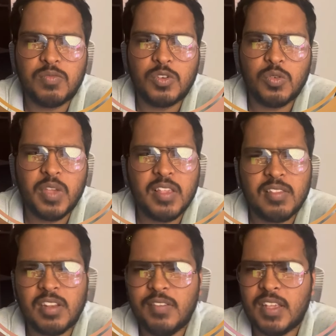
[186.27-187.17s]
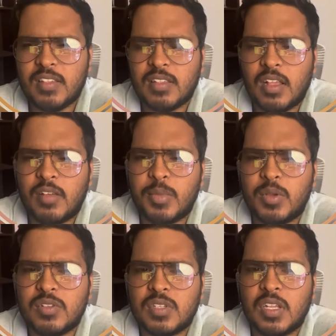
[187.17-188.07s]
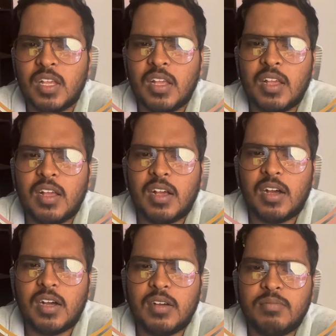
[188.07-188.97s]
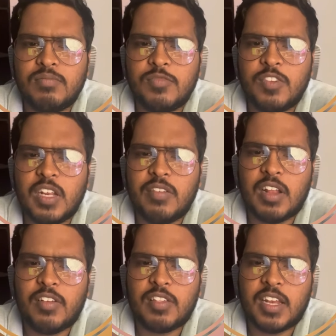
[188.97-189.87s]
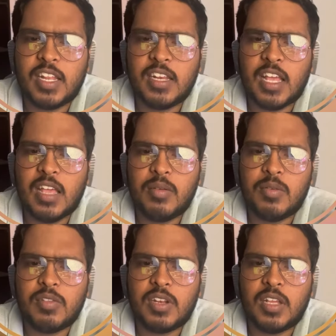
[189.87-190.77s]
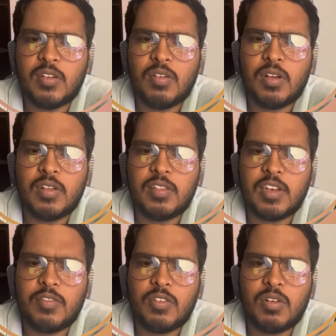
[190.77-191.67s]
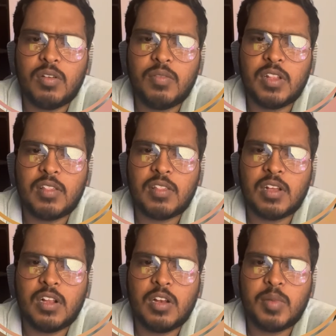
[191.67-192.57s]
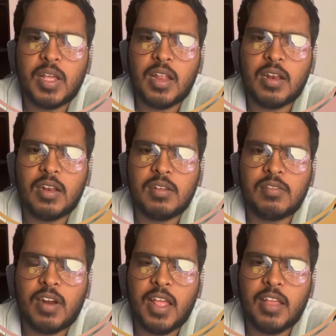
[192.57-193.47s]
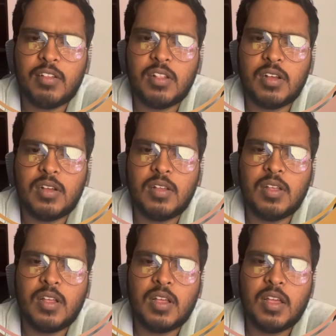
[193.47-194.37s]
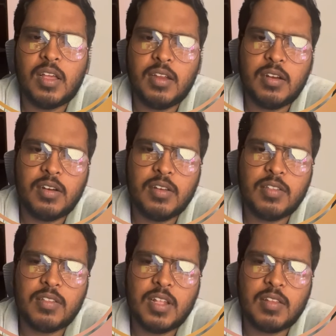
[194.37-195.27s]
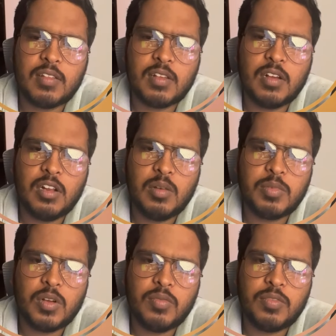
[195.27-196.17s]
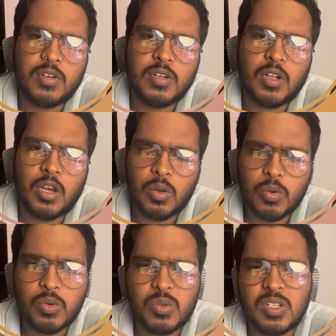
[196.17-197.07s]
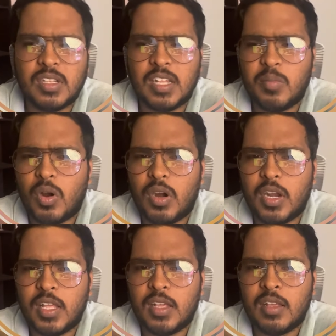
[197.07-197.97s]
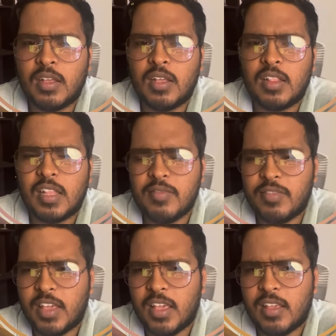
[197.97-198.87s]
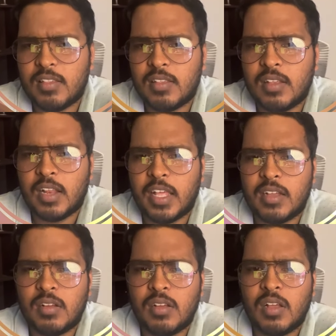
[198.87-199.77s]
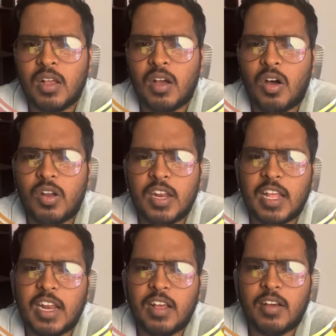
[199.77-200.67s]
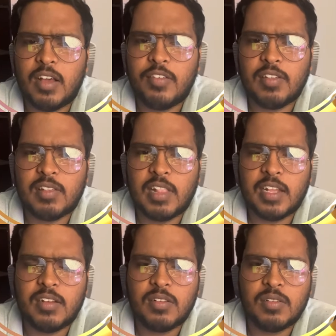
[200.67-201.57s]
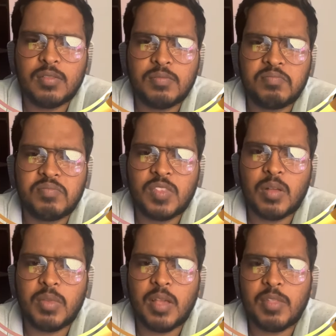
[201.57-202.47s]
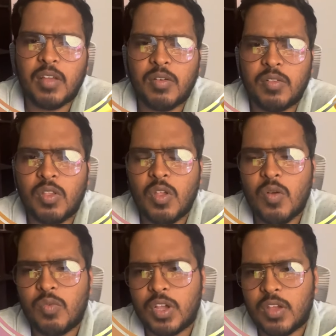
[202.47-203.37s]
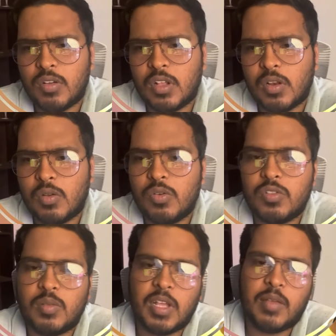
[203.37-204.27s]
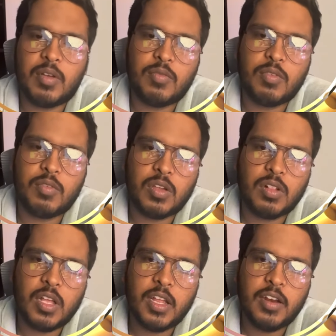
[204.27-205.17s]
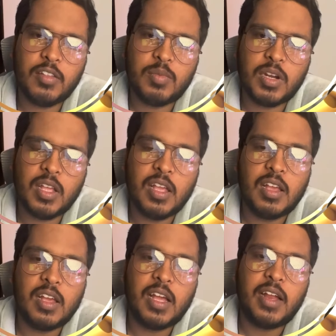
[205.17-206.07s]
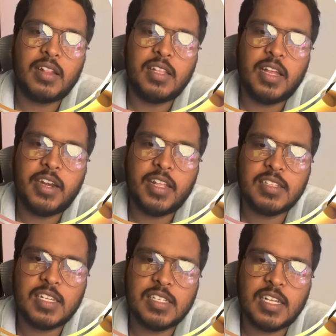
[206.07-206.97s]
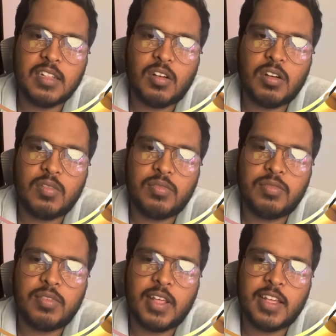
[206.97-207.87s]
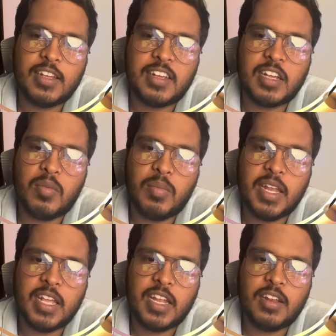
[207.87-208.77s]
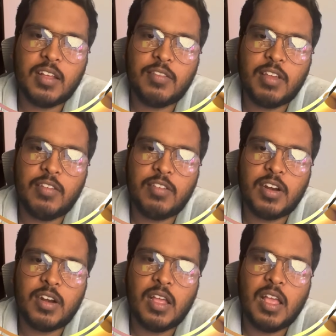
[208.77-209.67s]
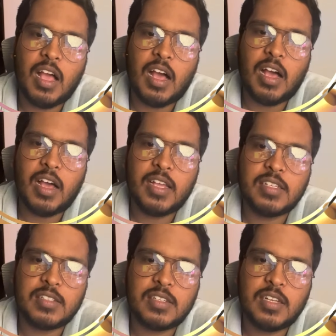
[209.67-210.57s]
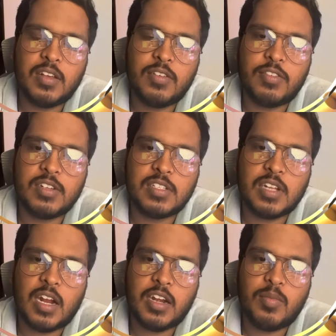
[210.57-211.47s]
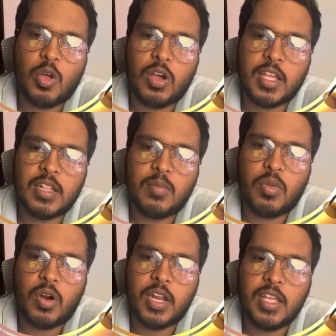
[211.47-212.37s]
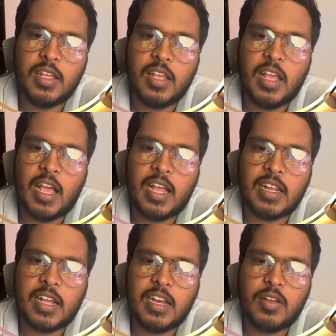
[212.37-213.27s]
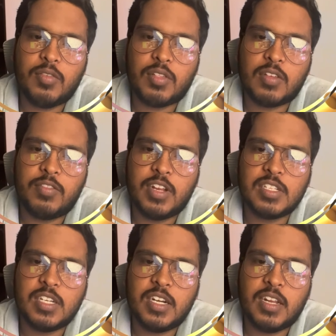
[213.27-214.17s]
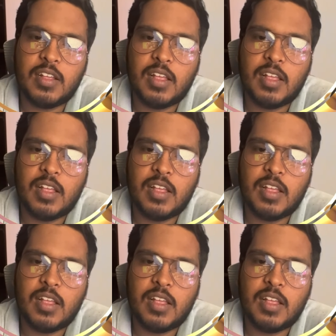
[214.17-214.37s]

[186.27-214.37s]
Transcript: 2 weeks, 3 weeks, because whenever I was getting time, I was sitting on with this sculpt and trying with the hairs, then sculpt of clothes, then body, then face, like on and on. I was like, sometimes I was working on the clothes, sometimes I was working on the hairs. But at the editing stage, I thought of like combining it in a way where I just first started blocking the body and kind of finished it,